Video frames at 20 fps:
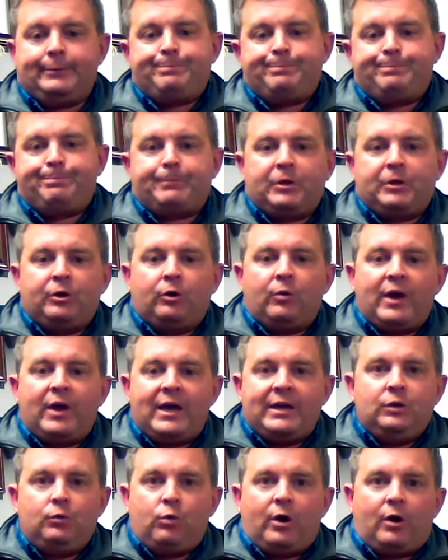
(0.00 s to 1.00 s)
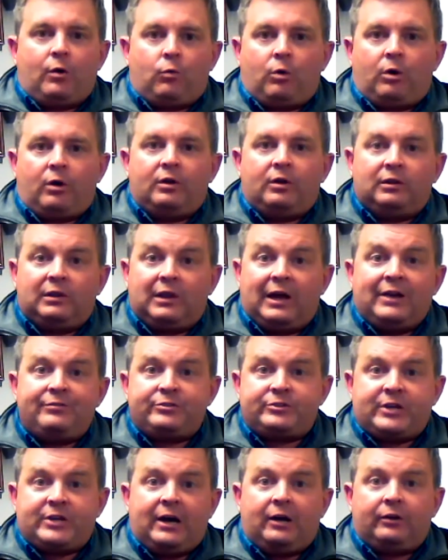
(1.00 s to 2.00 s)
You know, anywhere where a
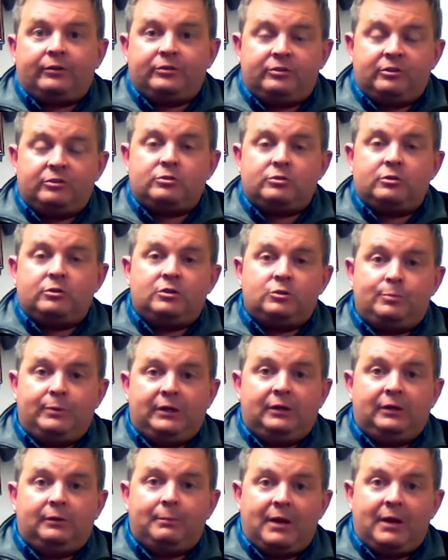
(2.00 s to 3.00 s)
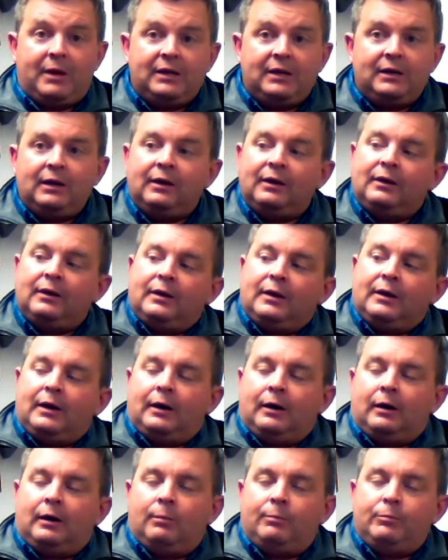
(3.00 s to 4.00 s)
lifestyle decision is being made,
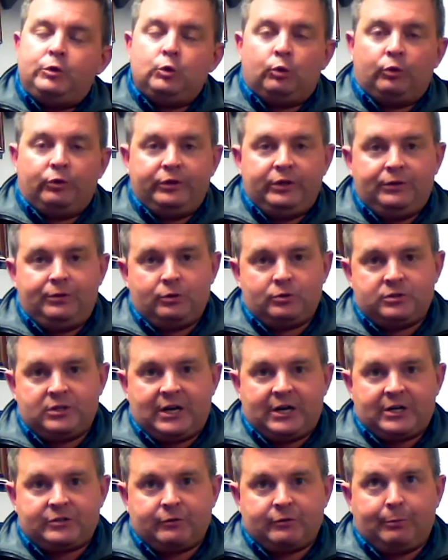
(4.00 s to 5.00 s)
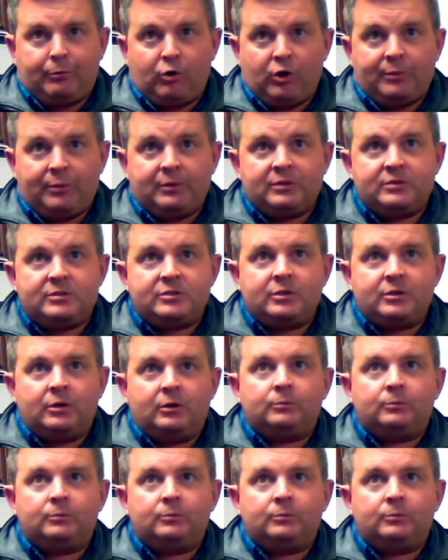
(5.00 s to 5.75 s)
you will need those letters of appointment.